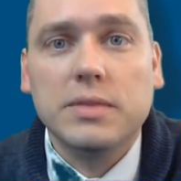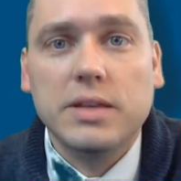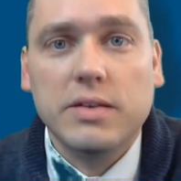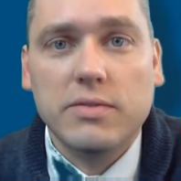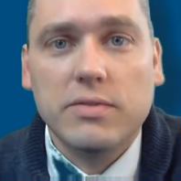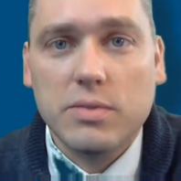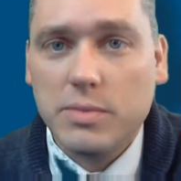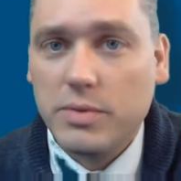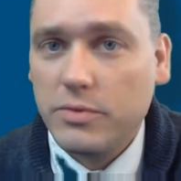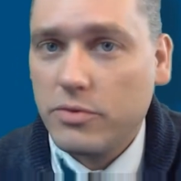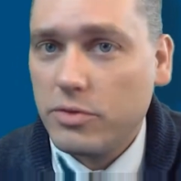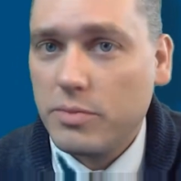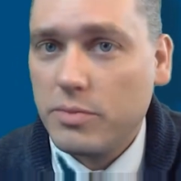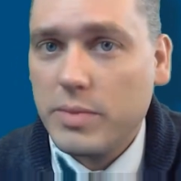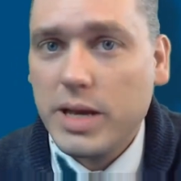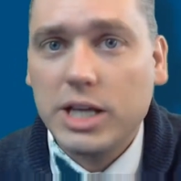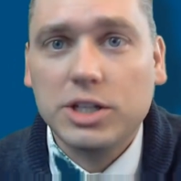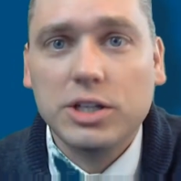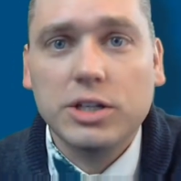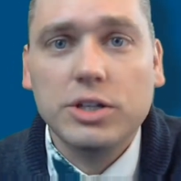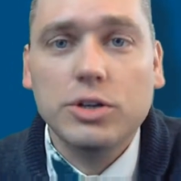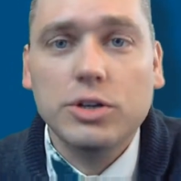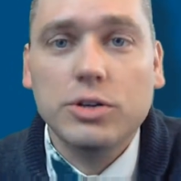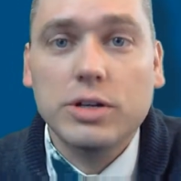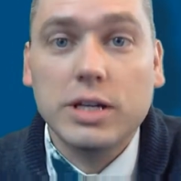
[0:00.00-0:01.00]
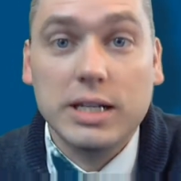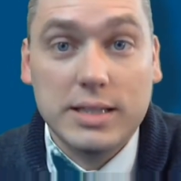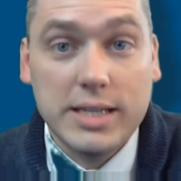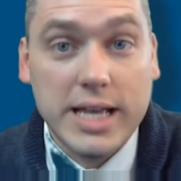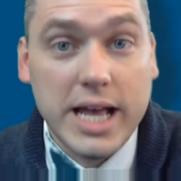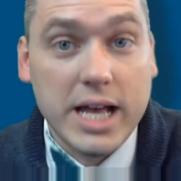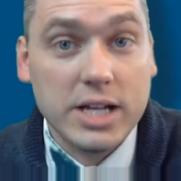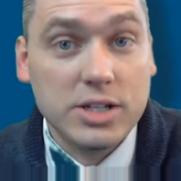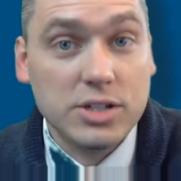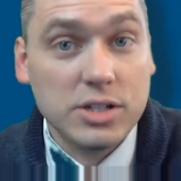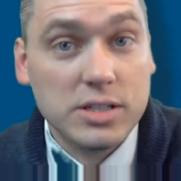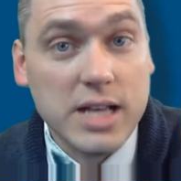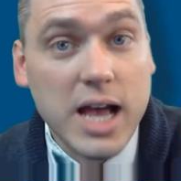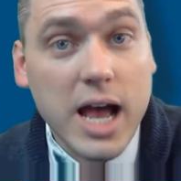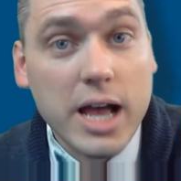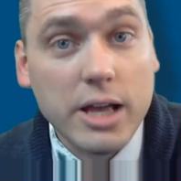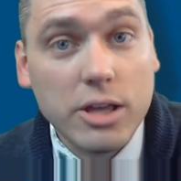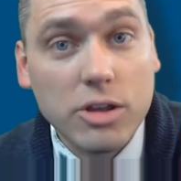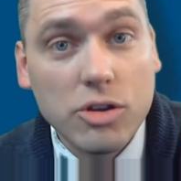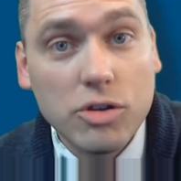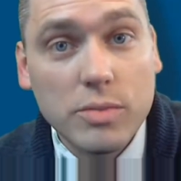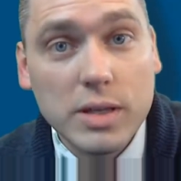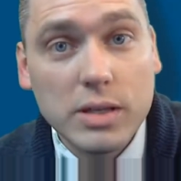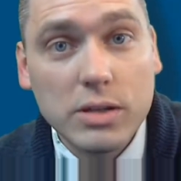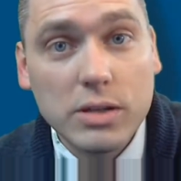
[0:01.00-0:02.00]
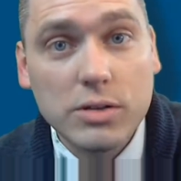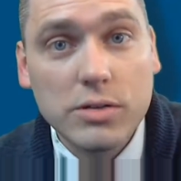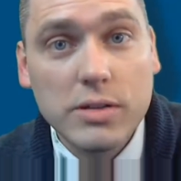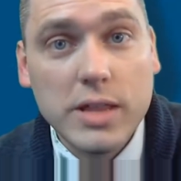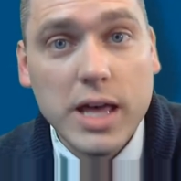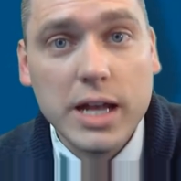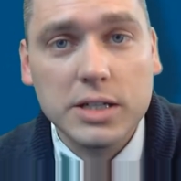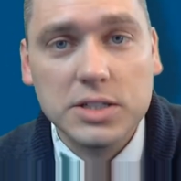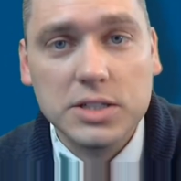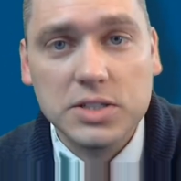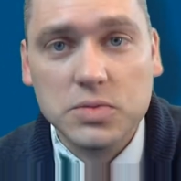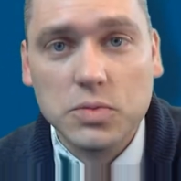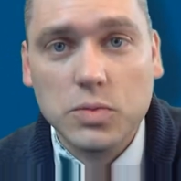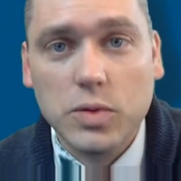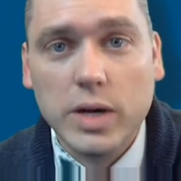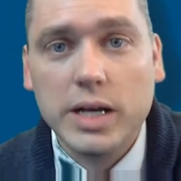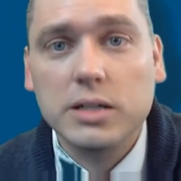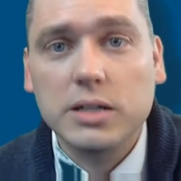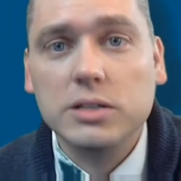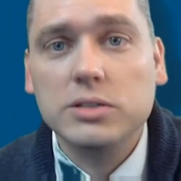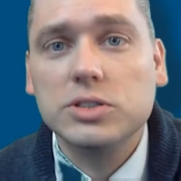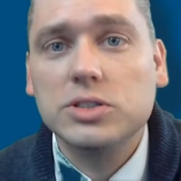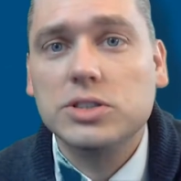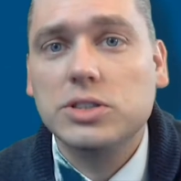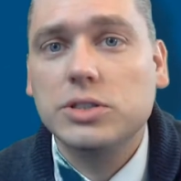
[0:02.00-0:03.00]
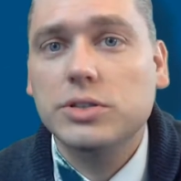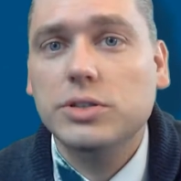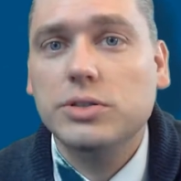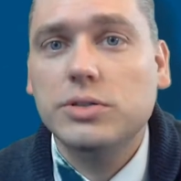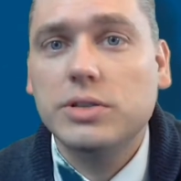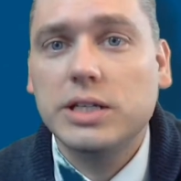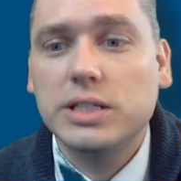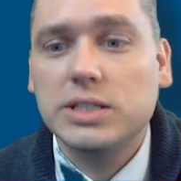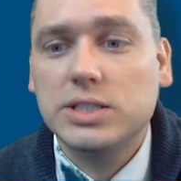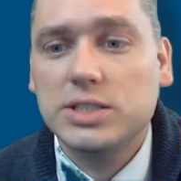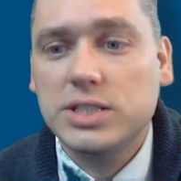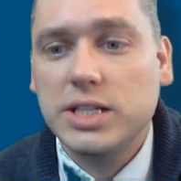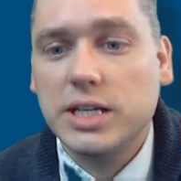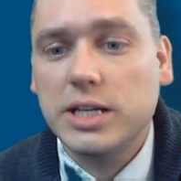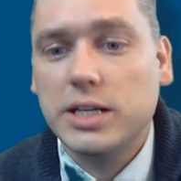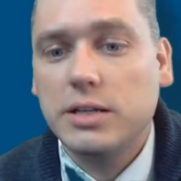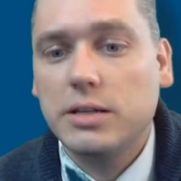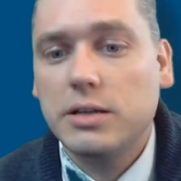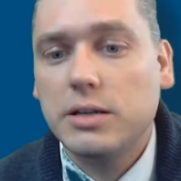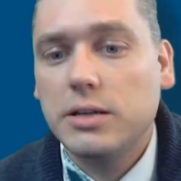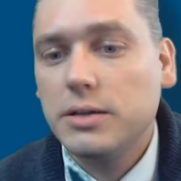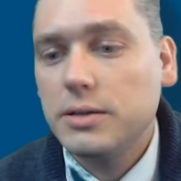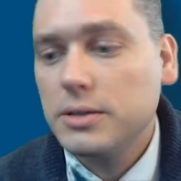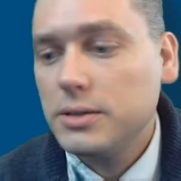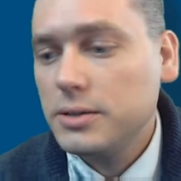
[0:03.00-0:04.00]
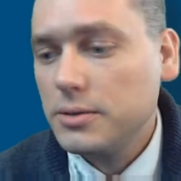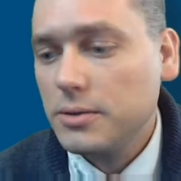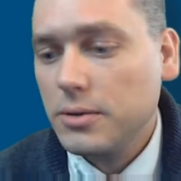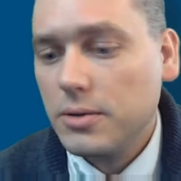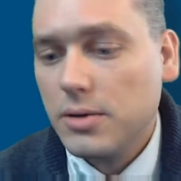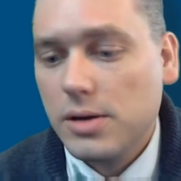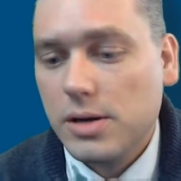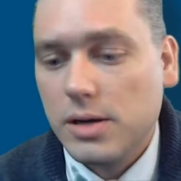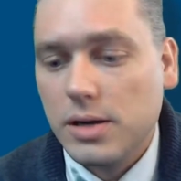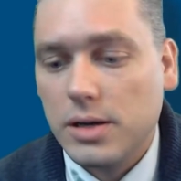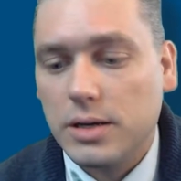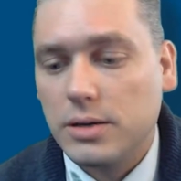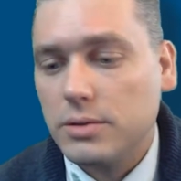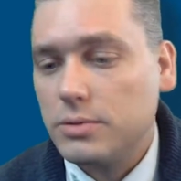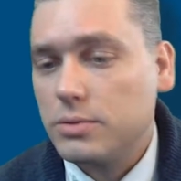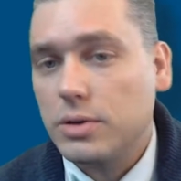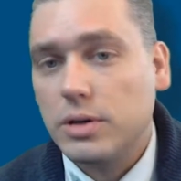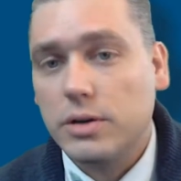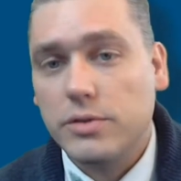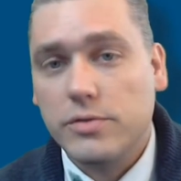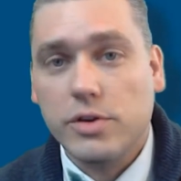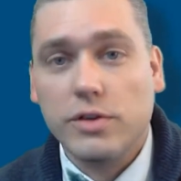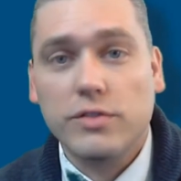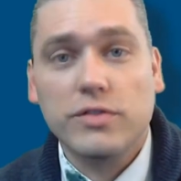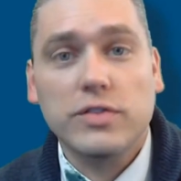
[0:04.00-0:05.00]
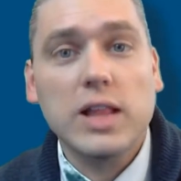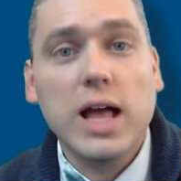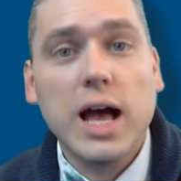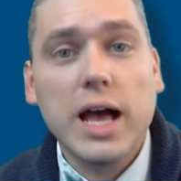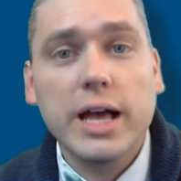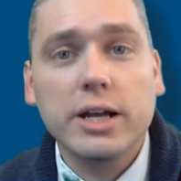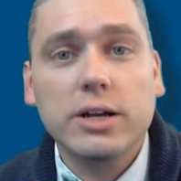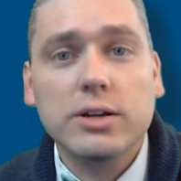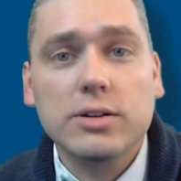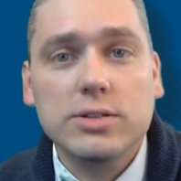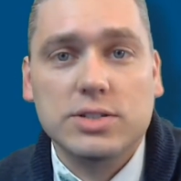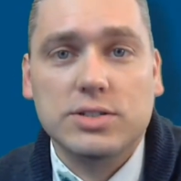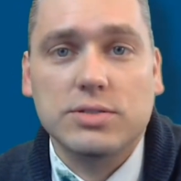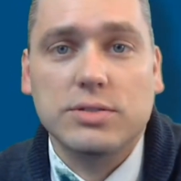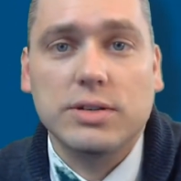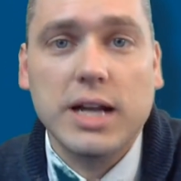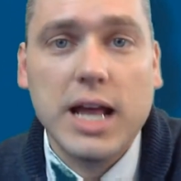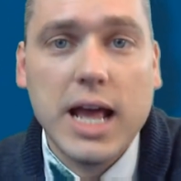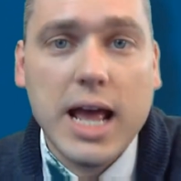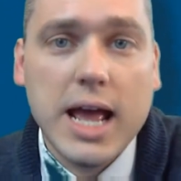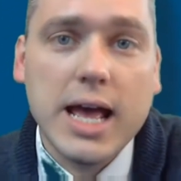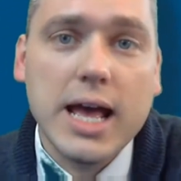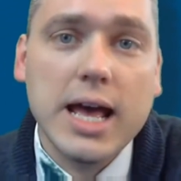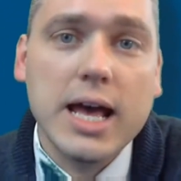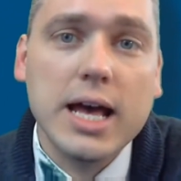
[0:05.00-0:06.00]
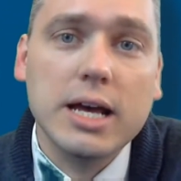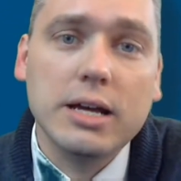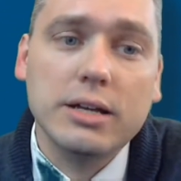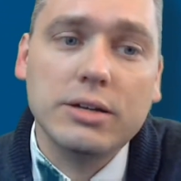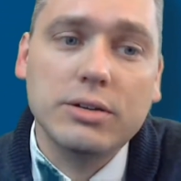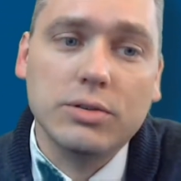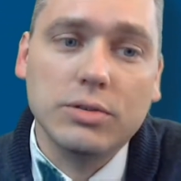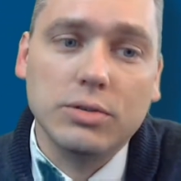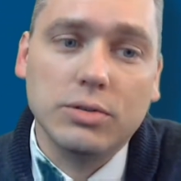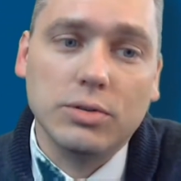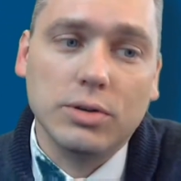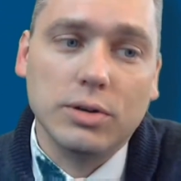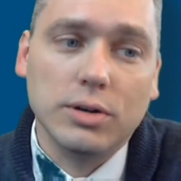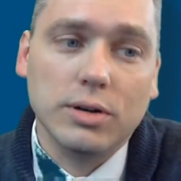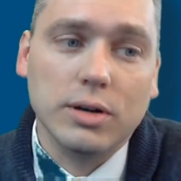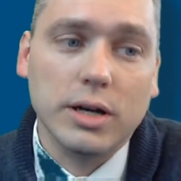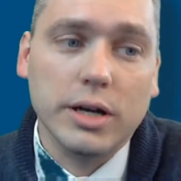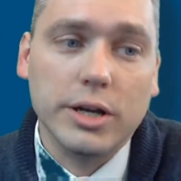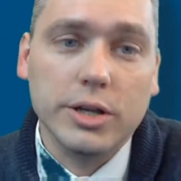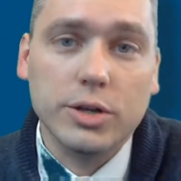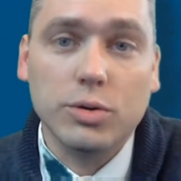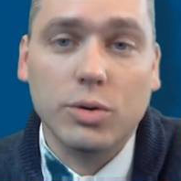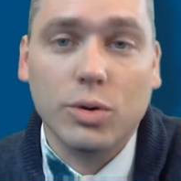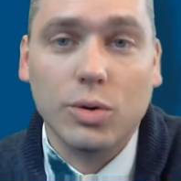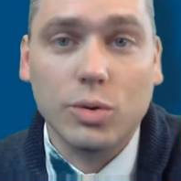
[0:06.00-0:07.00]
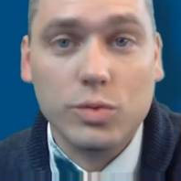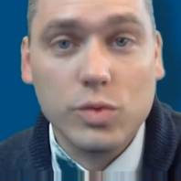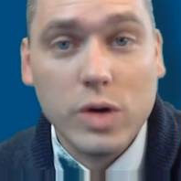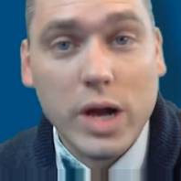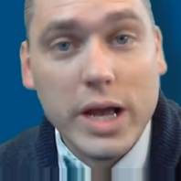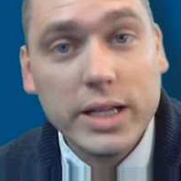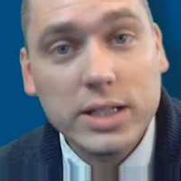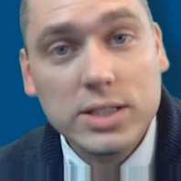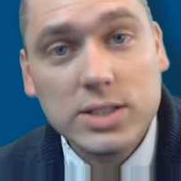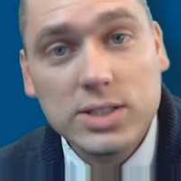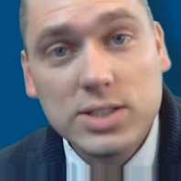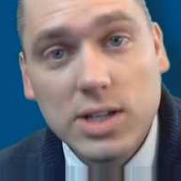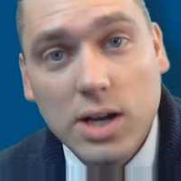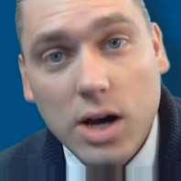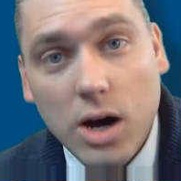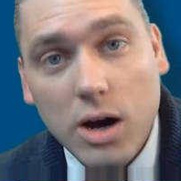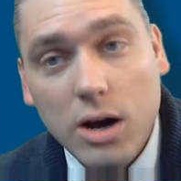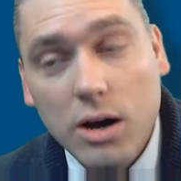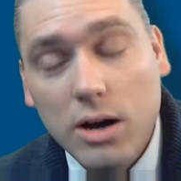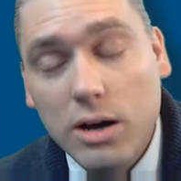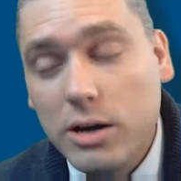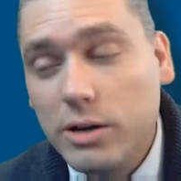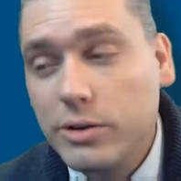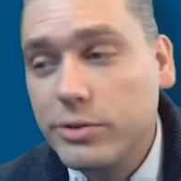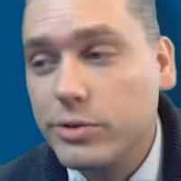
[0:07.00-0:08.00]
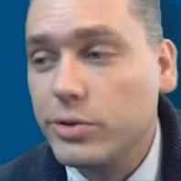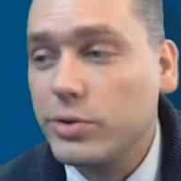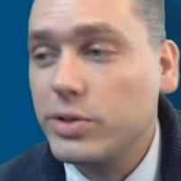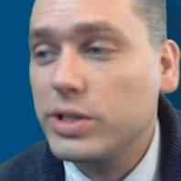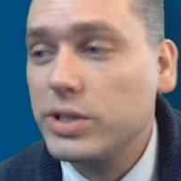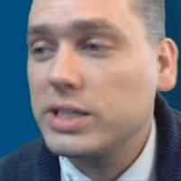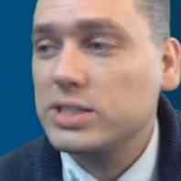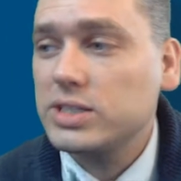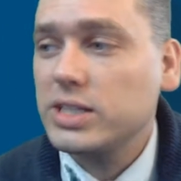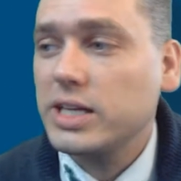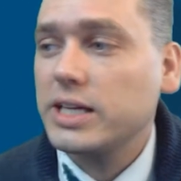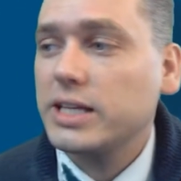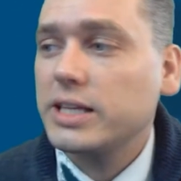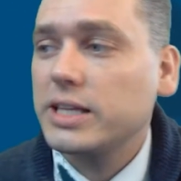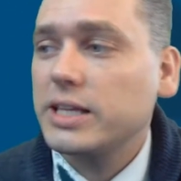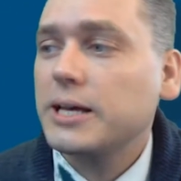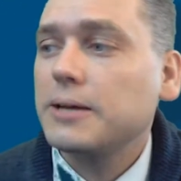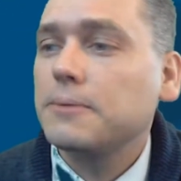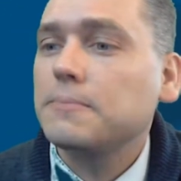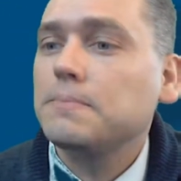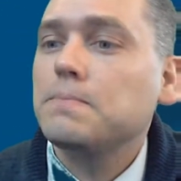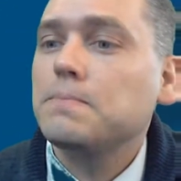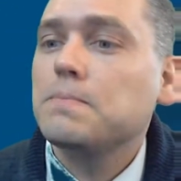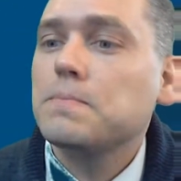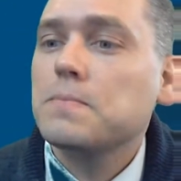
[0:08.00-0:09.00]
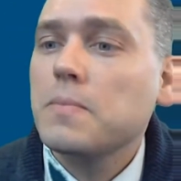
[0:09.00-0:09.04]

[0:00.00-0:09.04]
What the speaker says: Give them information. You can attach a document to that as well. So you can send one of your flyers or an ad or a your rights card or things like that.